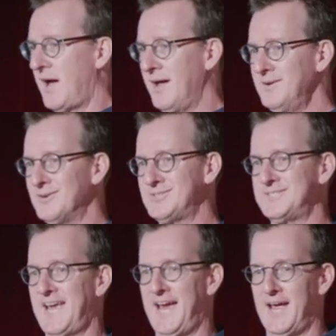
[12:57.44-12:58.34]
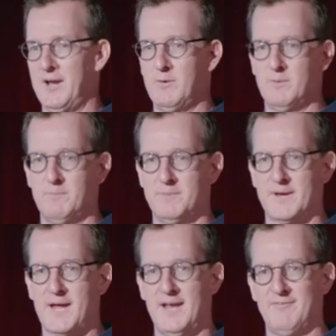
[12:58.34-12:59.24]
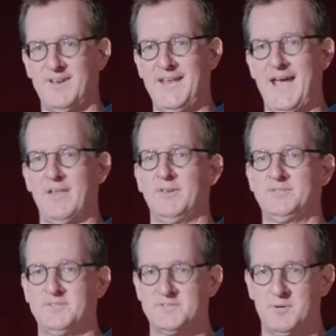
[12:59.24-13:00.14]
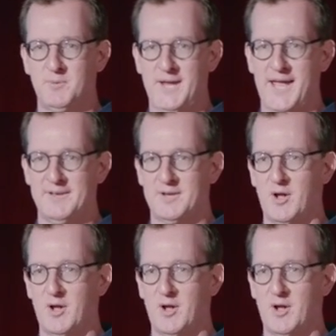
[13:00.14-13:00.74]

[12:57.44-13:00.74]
to understand the kind of analysis that we had to